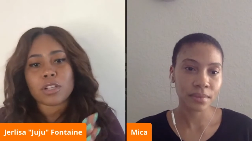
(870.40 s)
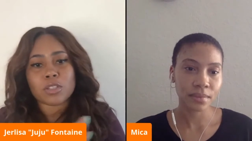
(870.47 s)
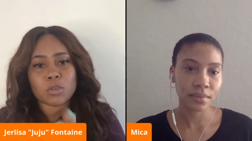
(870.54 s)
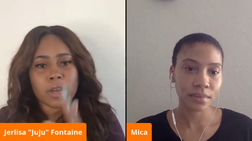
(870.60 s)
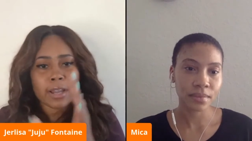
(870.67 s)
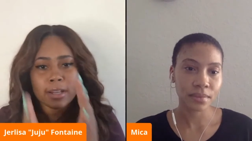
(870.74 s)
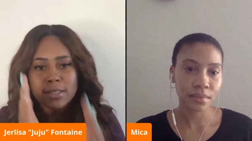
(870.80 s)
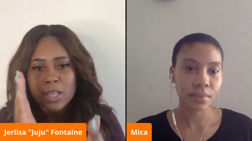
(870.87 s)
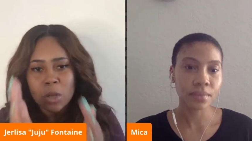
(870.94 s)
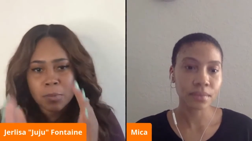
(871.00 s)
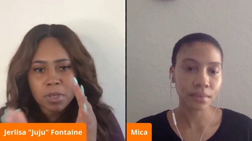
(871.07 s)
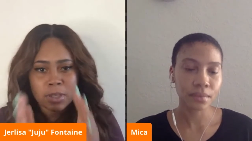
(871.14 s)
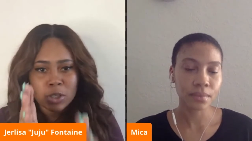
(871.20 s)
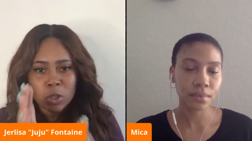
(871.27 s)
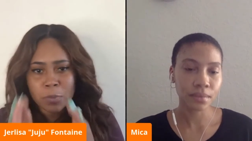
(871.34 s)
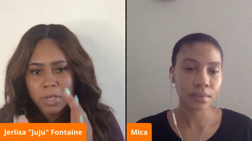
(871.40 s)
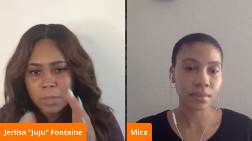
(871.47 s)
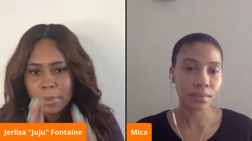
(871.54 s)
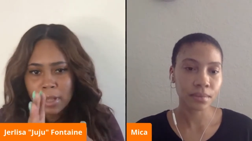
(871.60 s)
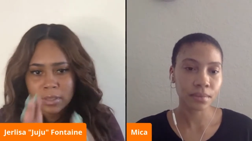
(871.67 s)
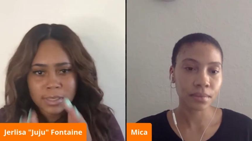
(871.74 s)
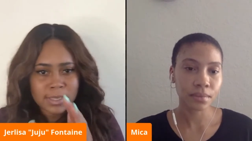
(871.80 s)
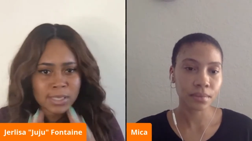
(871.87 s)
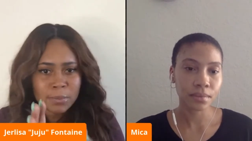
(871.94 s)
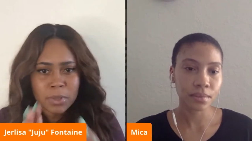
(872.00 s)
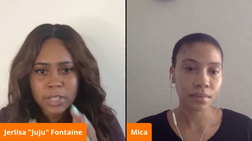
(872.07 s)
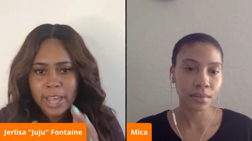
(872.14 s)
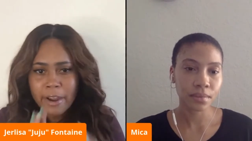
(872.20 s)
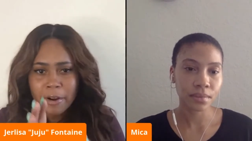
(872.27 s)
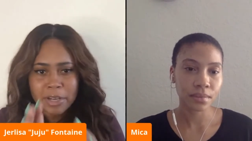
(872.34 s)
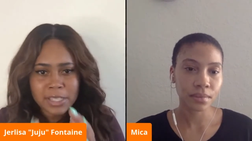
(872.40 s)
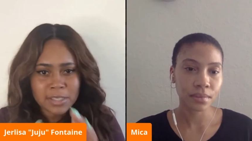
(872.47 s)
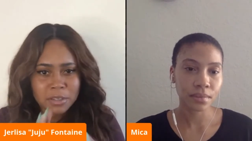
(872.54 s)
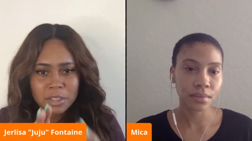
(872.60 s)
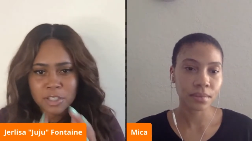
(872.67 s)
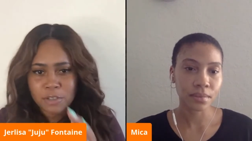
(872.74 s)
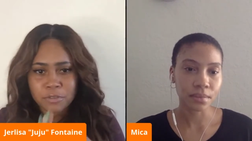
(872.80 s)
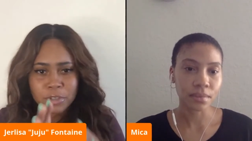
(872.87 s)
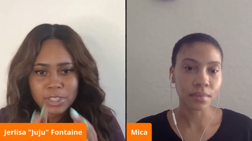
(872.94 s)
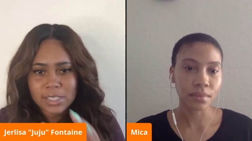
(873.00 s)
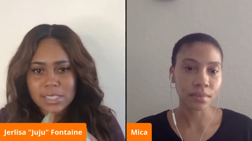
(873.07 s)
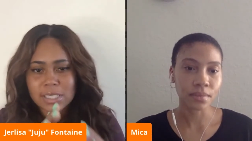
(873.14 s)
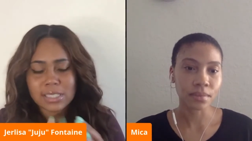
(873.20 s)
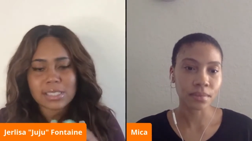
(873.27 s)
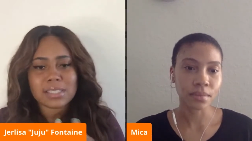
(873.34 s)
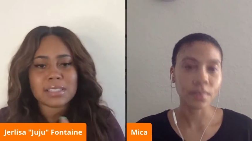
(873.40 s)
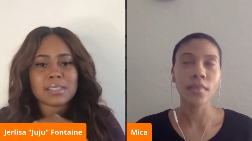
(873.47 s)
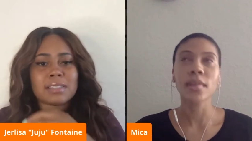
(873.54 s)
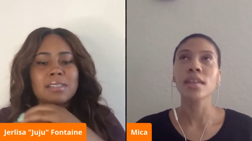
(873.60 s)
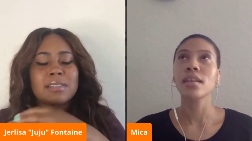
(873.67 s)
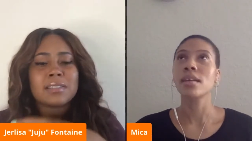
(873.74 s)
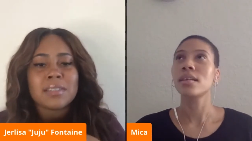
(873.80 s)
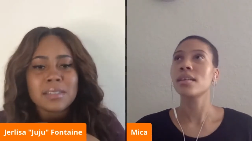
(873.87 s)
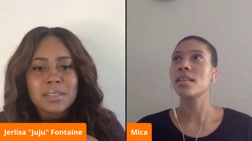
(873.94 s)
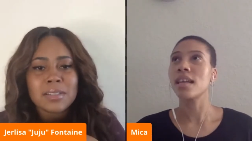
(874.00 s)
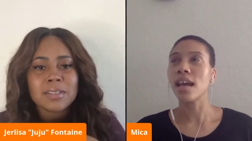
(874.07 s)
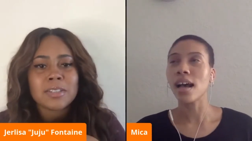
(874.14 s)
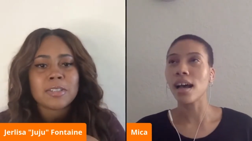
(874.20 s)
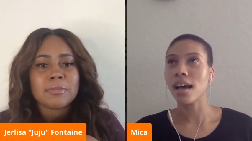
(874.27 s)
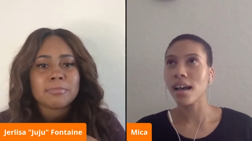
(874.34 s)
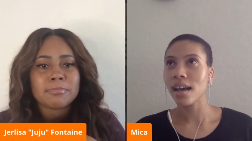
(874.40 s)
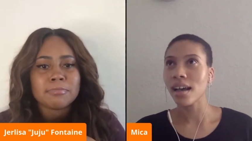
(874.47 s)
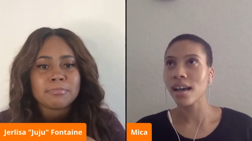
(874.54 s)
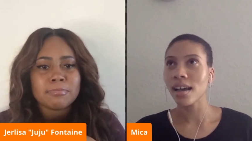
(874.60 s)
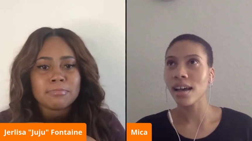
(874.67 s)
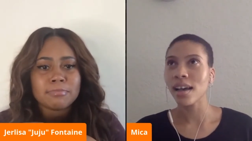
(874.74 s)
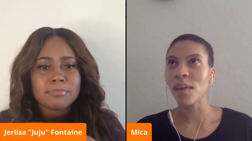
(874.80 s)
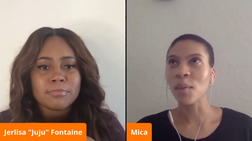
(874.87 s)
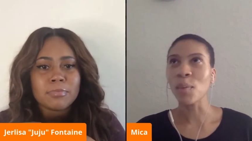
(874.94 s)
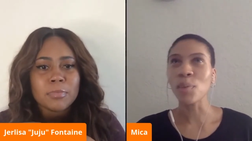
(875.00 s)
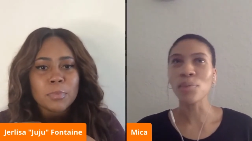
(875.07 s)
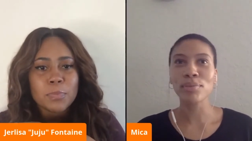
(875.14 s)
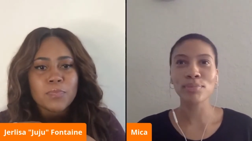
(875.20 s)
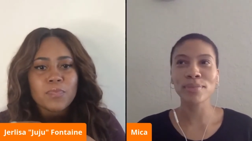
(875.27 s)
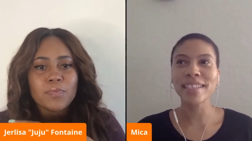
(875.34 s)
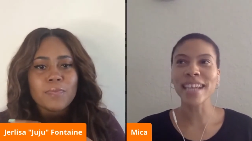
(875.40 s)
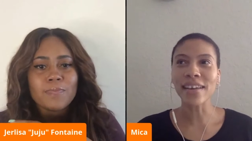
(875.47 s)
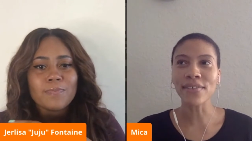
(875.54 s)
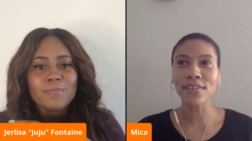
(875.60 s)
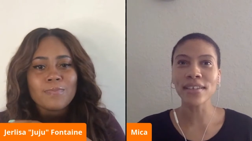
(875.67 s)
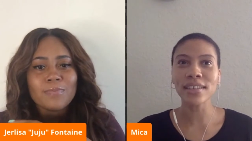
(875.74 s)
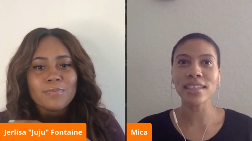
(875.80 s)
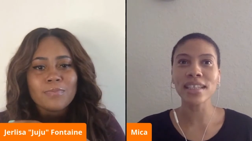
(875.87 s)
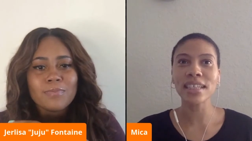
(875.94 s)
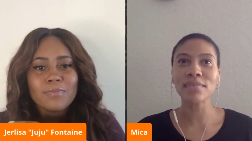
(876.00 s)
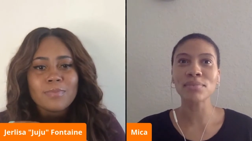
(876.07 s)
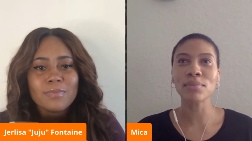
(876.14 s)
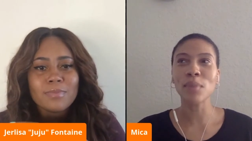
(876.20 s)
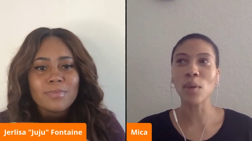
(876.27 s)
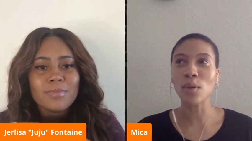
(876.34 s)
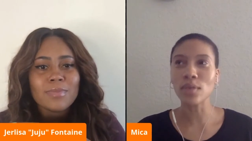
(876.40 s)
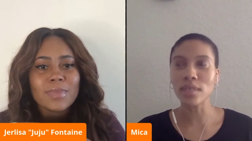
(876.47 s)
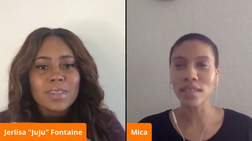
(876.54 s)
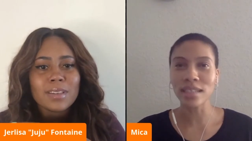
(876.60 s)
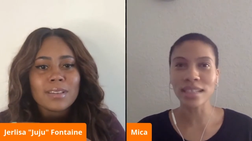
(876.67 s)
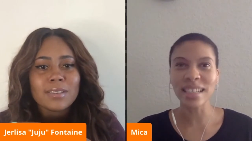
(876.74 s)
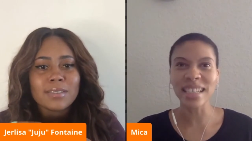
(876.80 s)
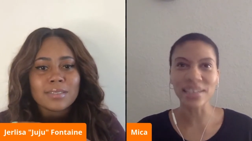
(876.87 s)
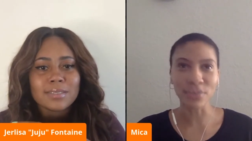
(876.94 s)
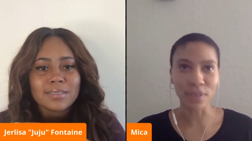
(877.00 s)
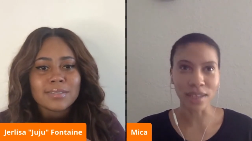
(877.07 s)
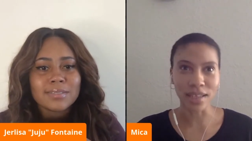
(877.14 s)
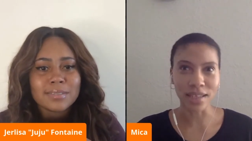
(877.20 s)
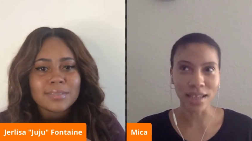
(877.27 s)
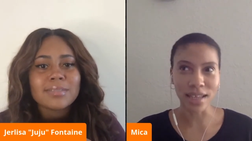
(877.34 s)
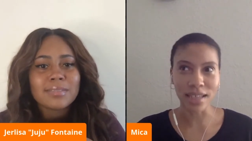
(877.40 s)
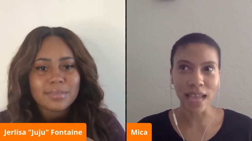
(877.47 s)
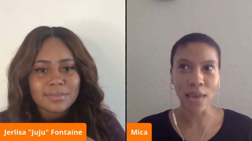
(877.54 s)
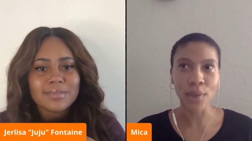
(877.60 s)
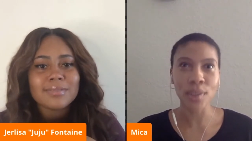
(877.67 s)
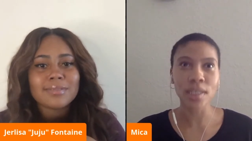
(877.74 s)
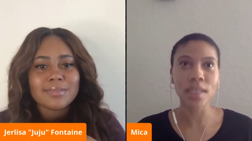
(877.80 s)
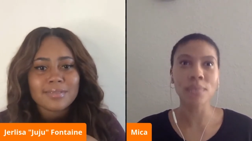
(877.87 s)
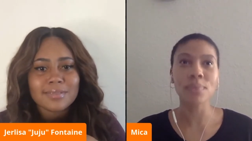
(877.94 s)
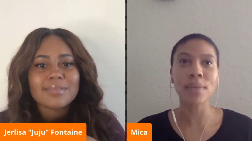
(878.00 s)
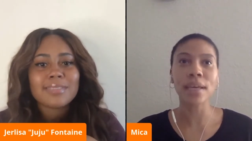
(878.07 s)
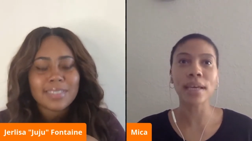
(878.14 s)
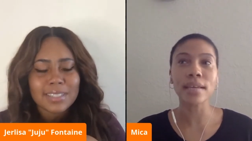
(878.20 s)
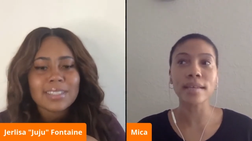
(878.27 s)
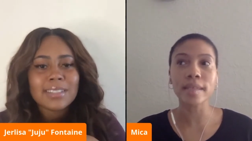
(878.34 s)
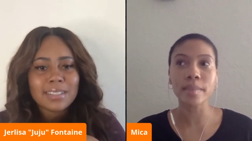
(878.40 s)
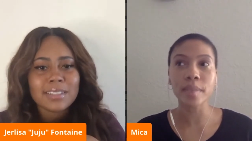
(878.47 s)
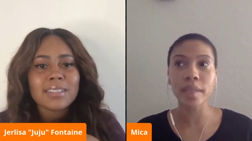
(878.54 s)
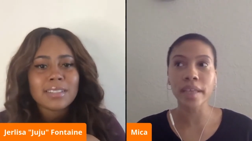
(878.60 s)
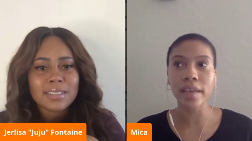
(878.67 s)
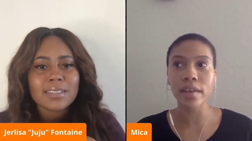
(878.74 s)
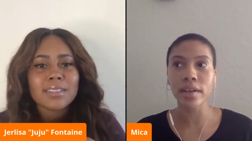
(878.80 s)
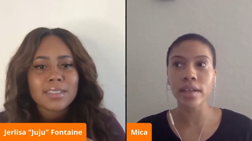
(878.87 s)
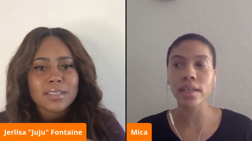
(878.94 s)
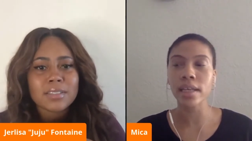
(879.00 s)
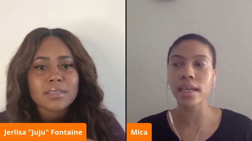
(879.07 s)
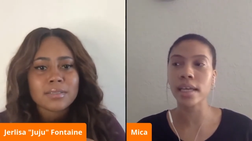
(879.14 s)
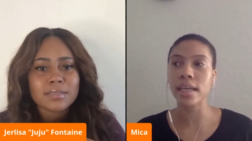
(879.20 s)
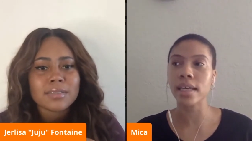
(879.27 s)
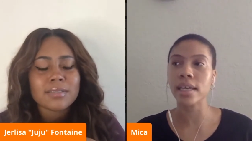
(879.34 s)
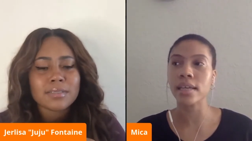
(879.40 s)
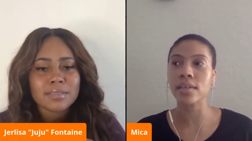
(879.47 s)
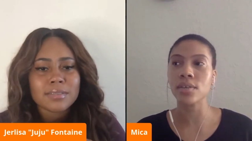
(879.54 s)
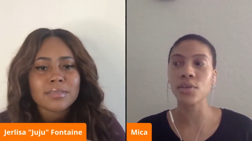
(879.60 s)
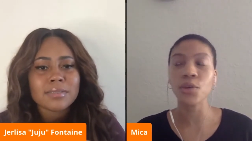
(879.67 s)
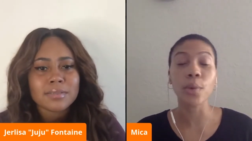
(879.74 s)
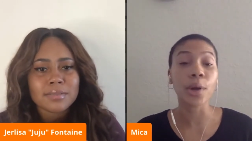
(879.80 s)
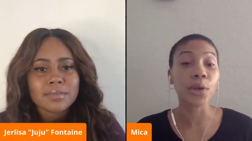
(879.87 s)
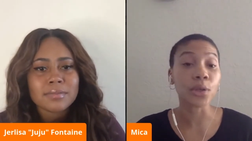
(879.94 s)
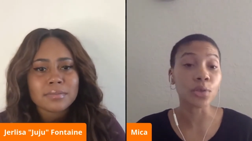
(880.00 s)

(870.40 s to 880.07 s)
Speaker 1: one. So kind of tell mm-hmm. me a mm-hmm. little bit about the similarities and the differences.
Speaker 2: Uh, uh, definitely mostly differences. I would say the biggest similarity mm-hmm. is who our